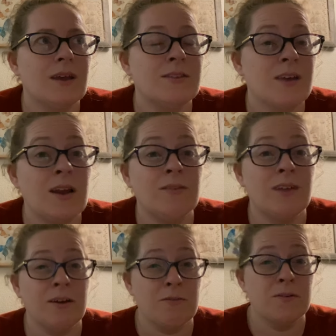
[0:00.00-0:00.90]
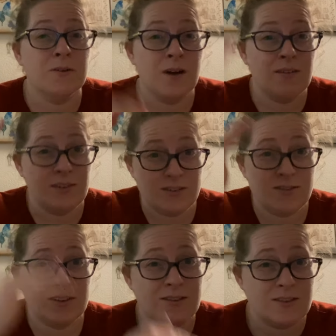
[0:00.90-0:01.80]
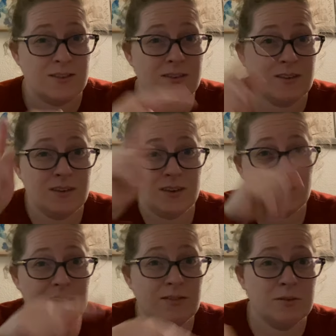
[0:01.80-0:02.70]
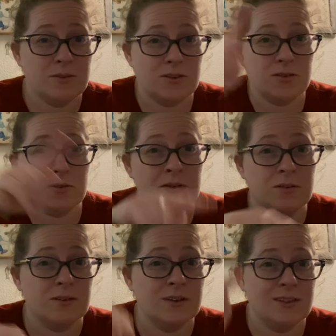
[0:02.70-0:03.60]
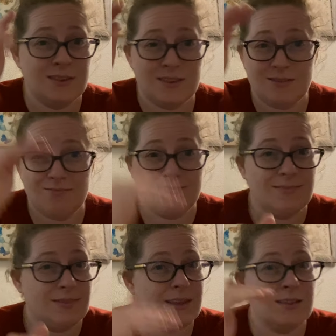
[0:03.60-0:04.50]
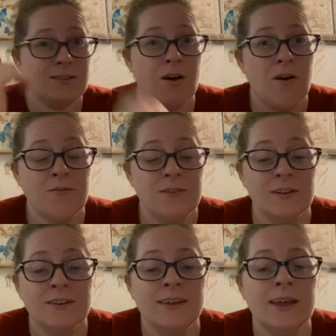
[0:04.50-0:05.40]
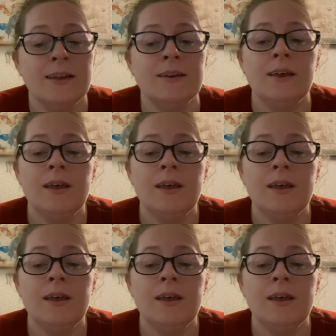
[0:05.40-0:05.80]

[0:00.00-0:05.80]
kind of like a full coverage because even though it's a circle, it's all filled in.